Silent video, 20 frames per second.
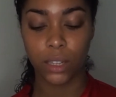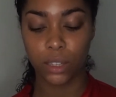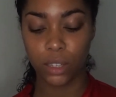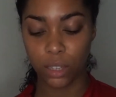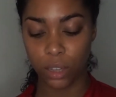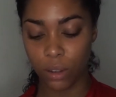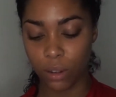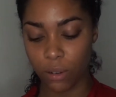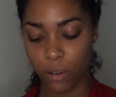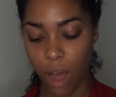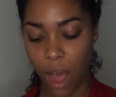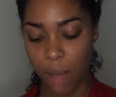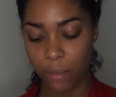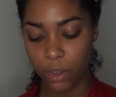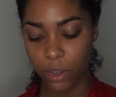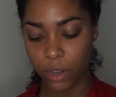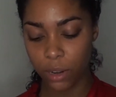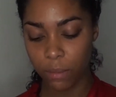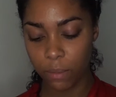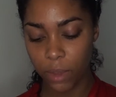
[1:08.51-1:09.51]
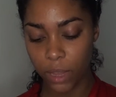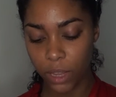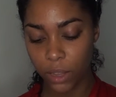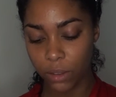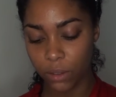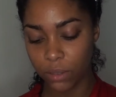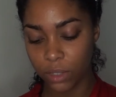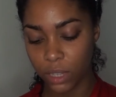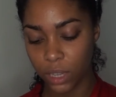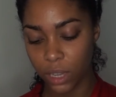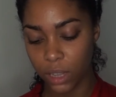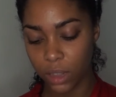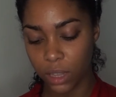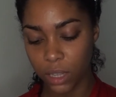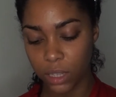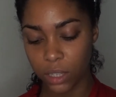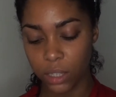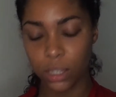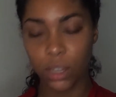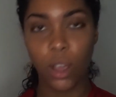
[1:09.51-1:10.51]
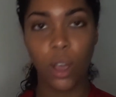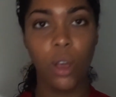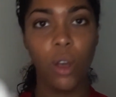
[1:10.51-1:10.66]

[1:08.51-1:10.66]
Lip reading: So I'm gonna be using this